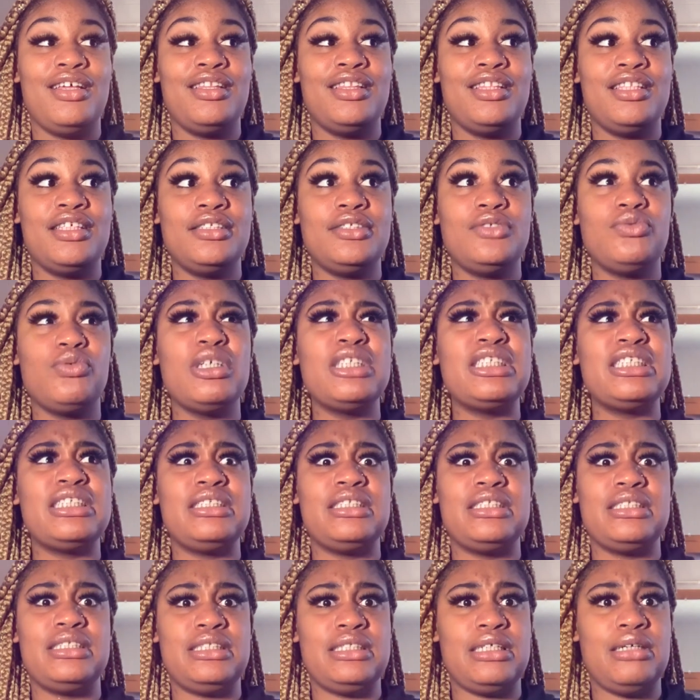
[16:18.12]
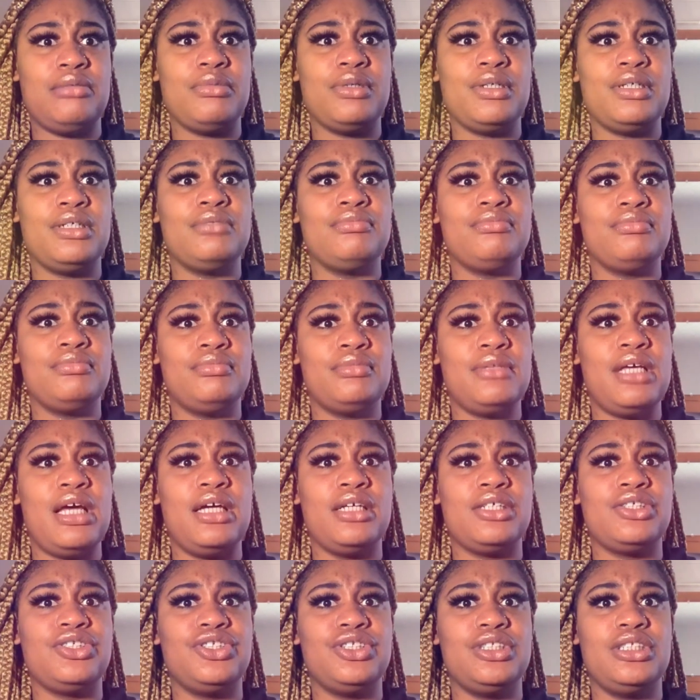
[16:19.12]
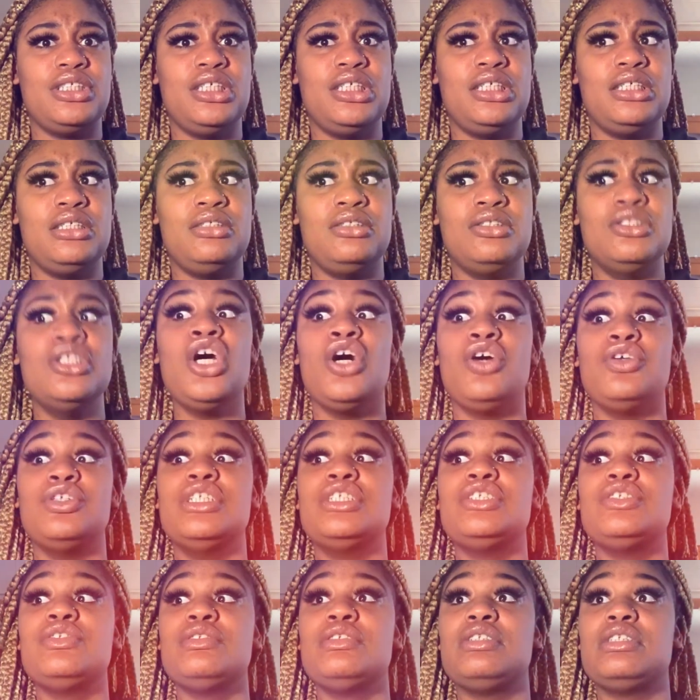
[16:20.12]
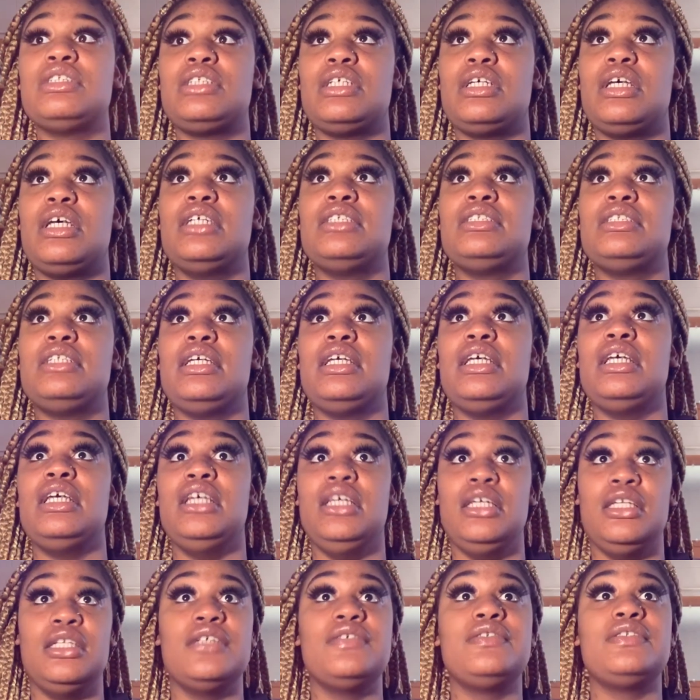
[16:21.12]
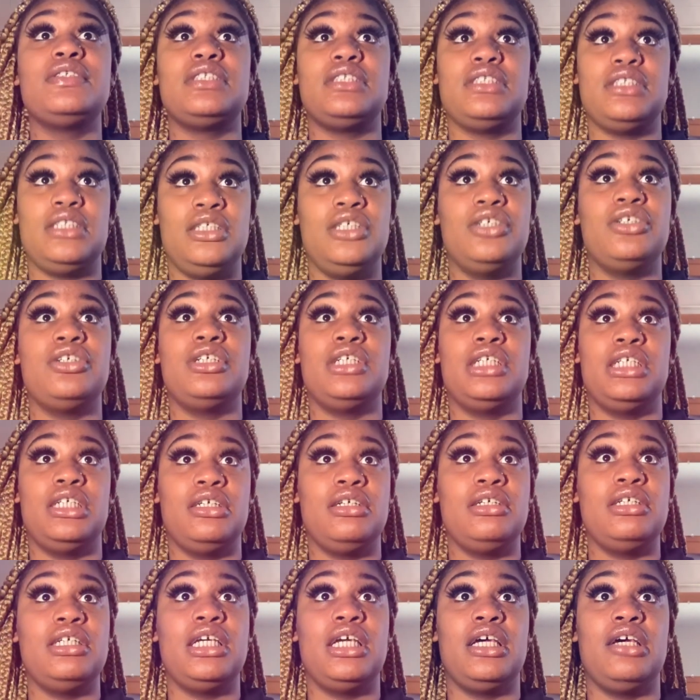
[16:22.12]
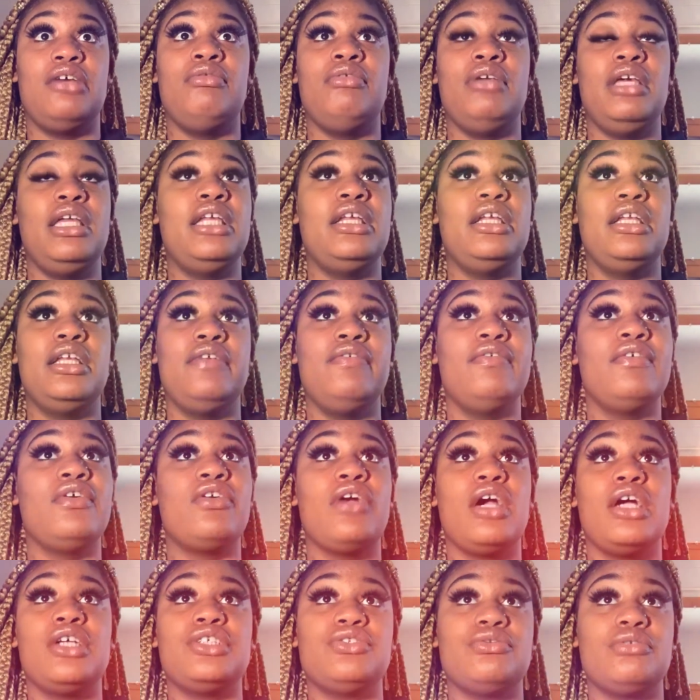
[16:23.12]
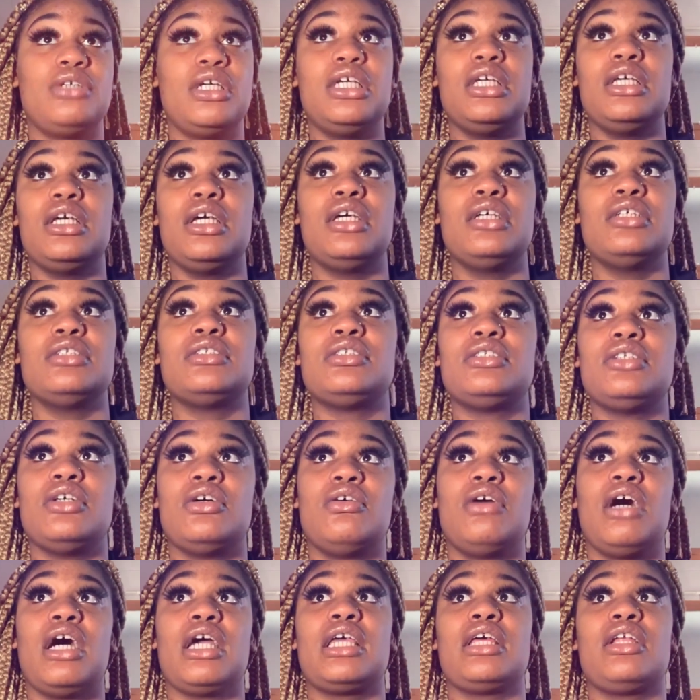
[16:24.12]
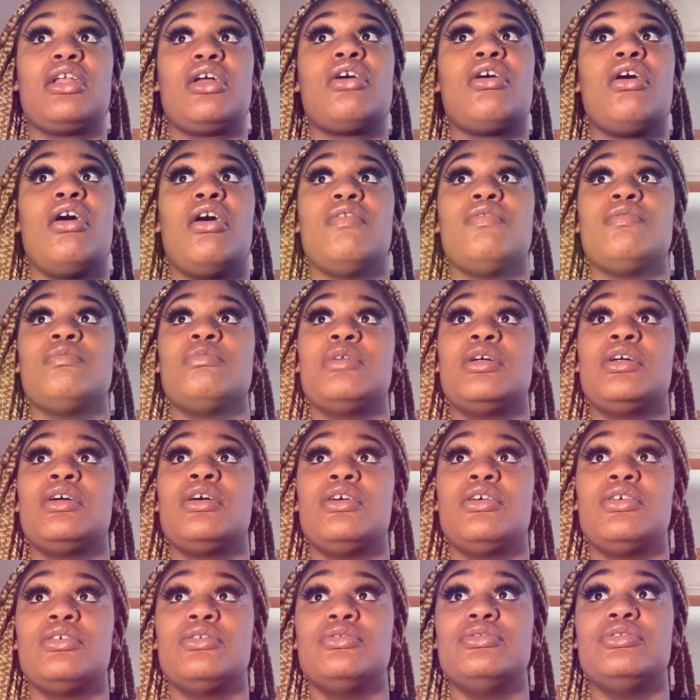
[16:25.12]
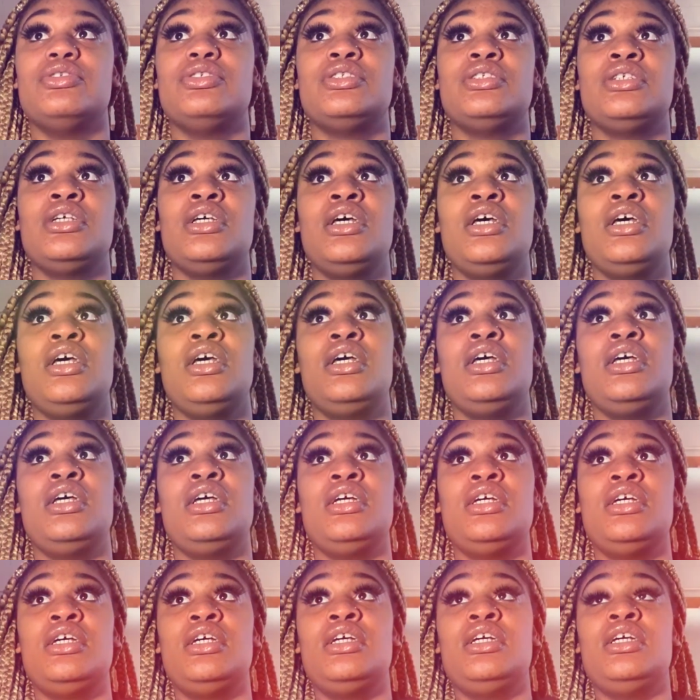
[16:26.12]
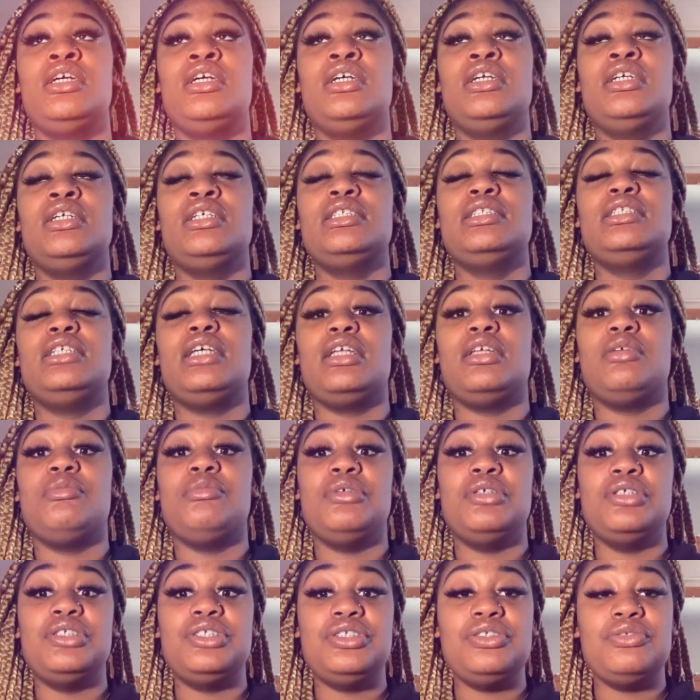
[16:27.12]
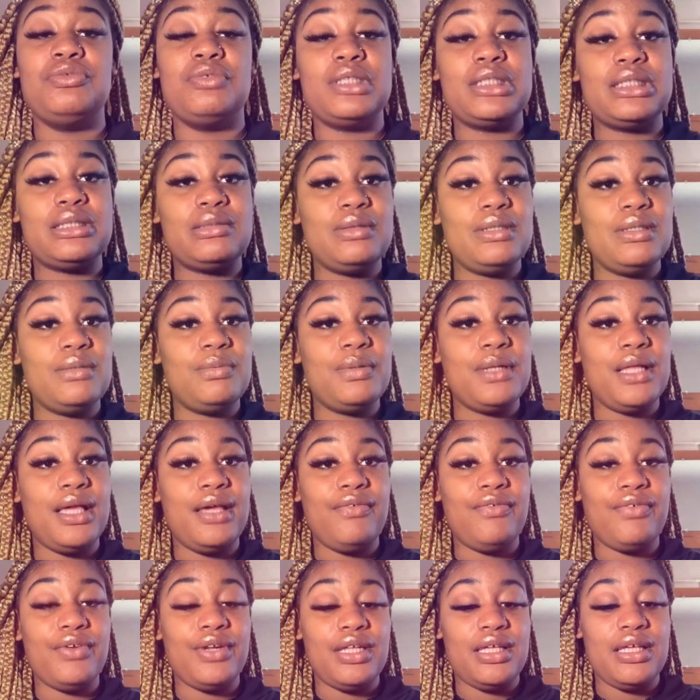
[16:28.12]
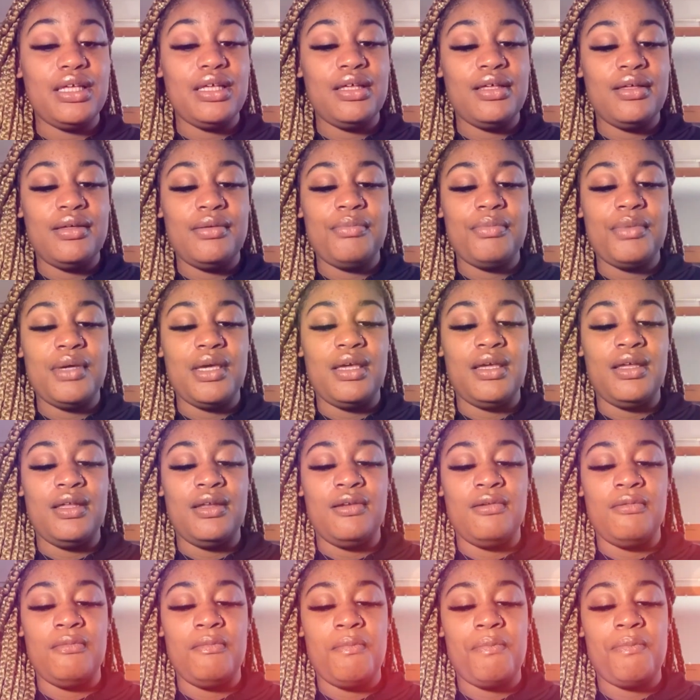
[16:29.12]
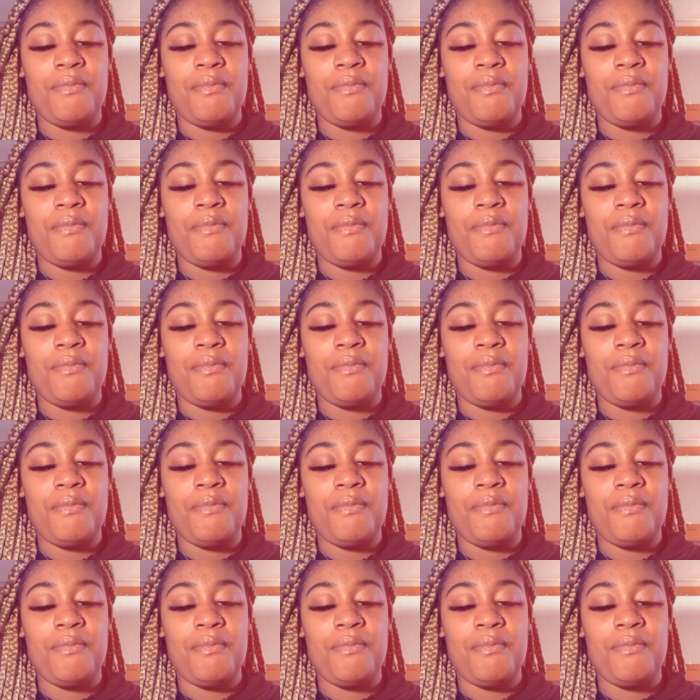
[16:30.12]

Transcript: This was in the summer, actually. No, this was at the end of senior year. Yeah, we didn't even graduate yet. So I get a call from coach telling me she wants me to play for them, and